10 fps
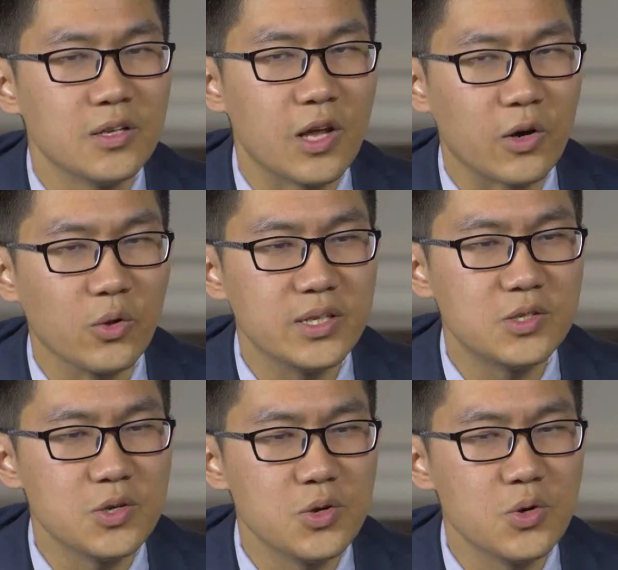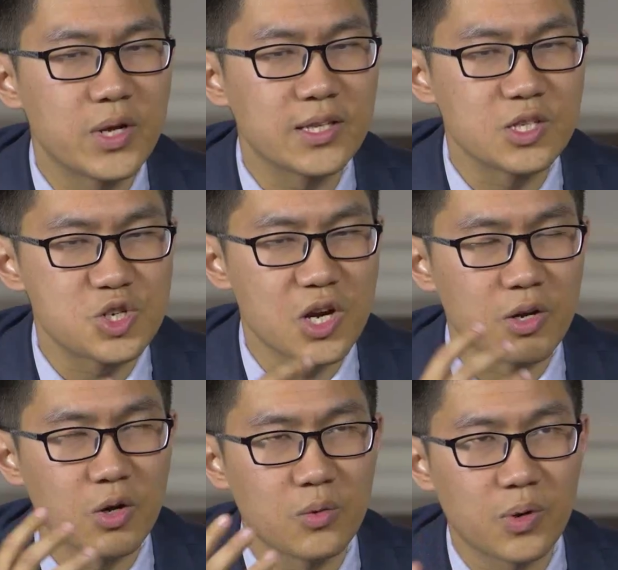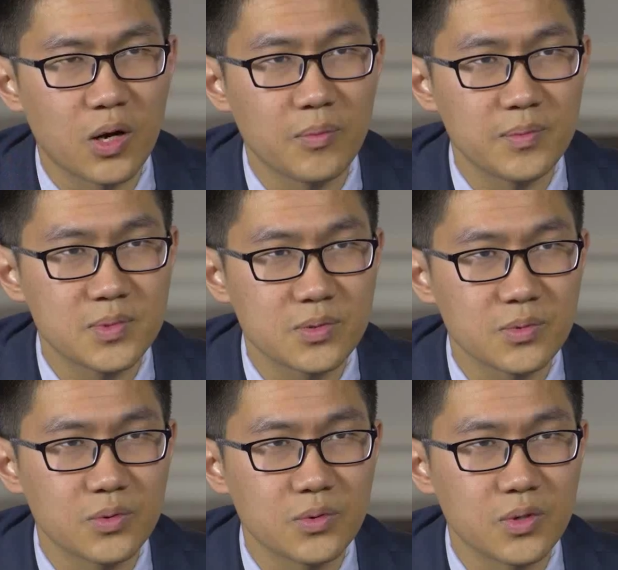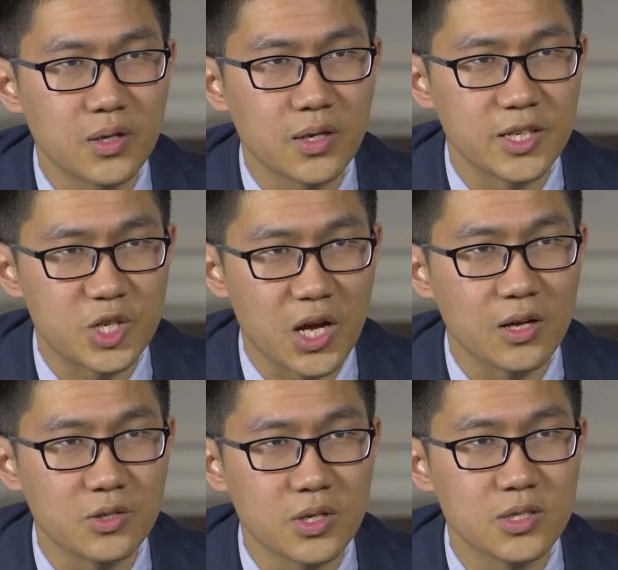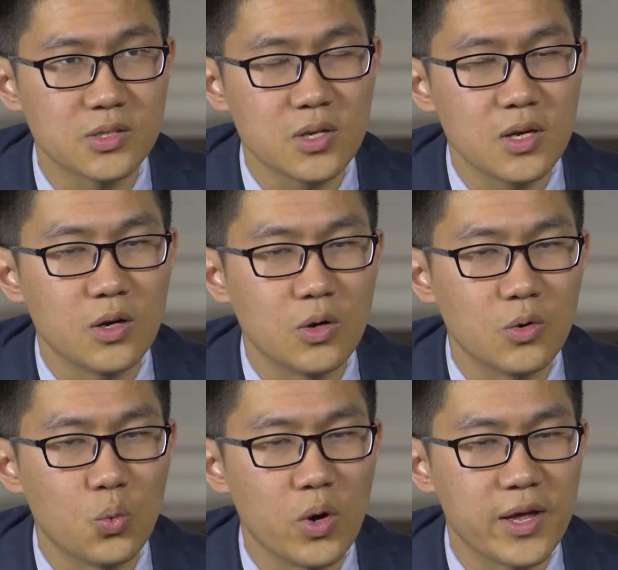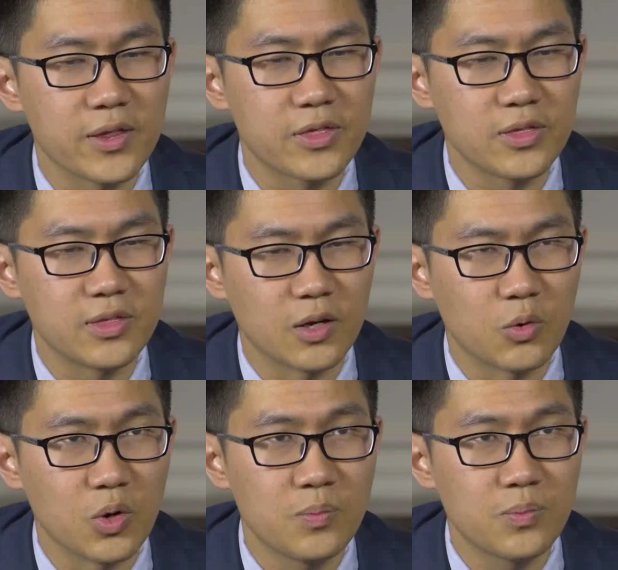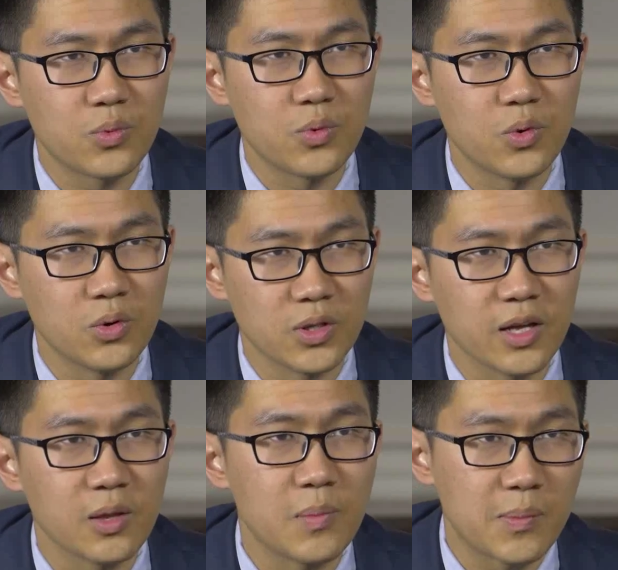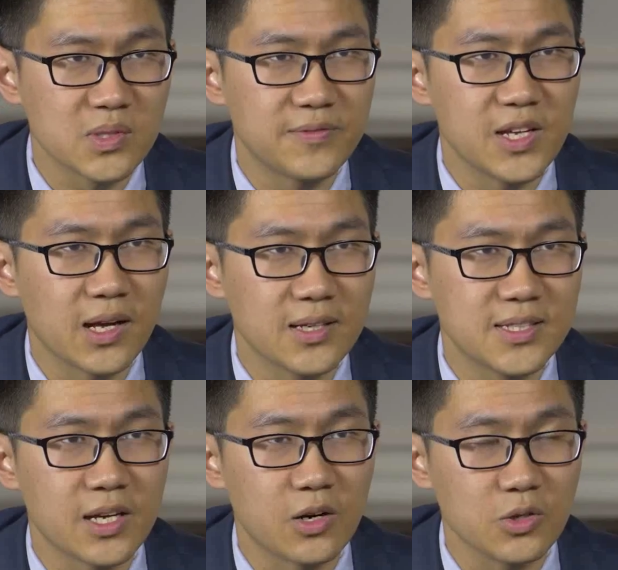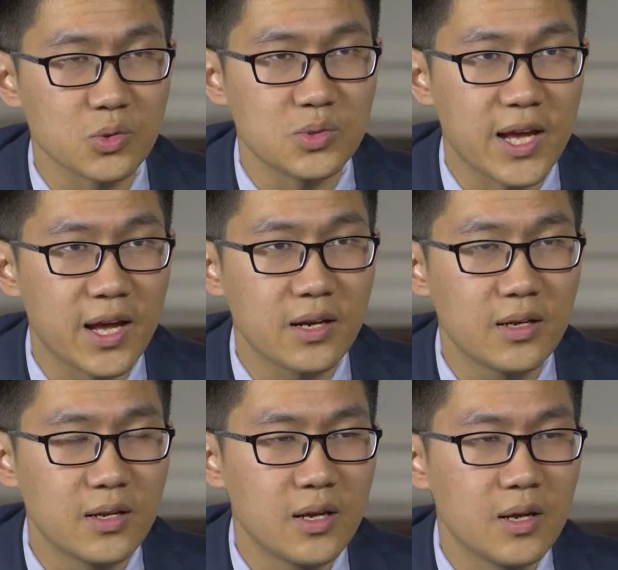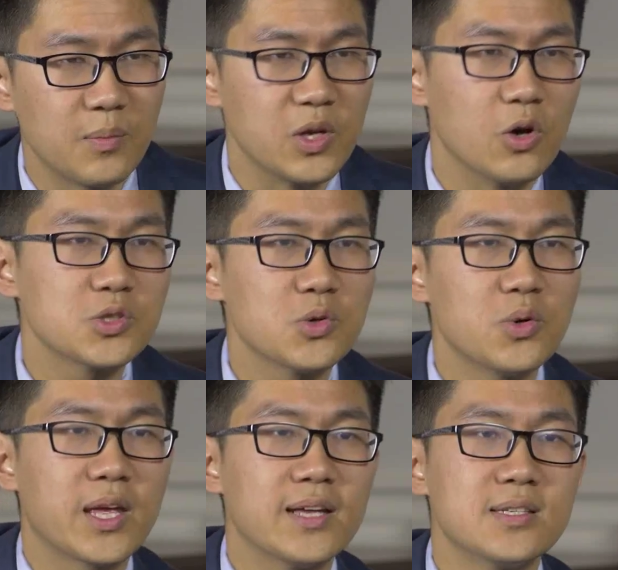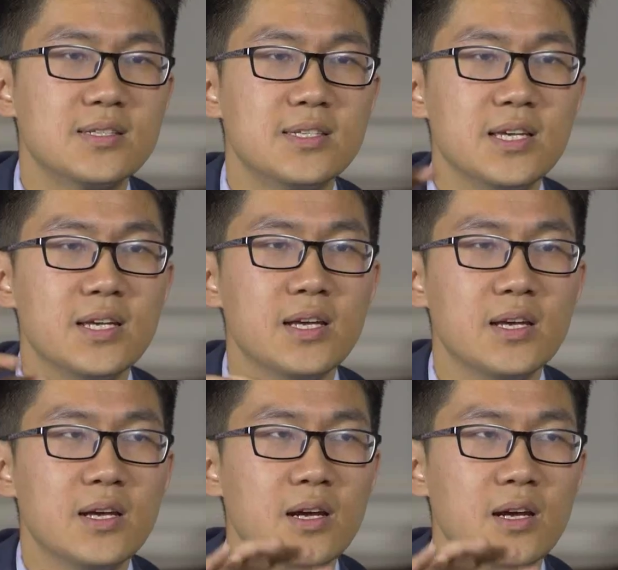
not only do you get to share your own problems and challenges with the group, with the other members of DLIC and also Dan, but you also get to see